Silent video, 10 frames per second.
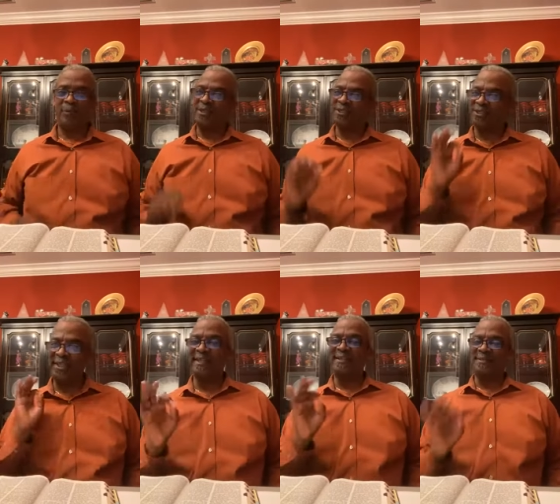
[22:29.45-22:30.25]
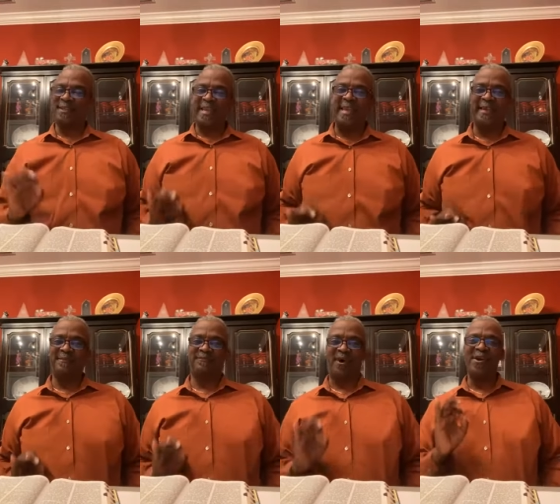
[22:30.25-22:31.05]
we still
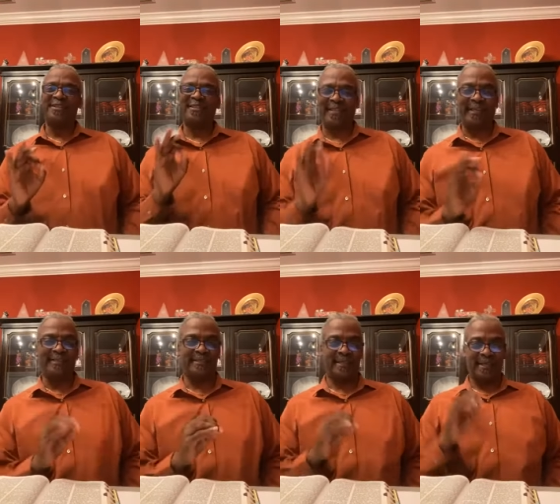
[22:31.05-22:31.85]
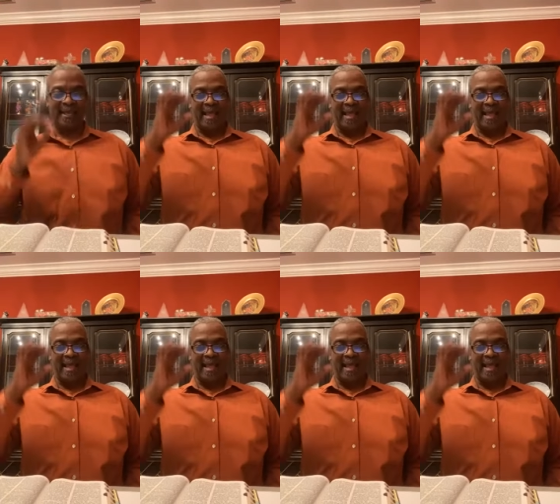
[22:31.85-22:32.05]
in verse 6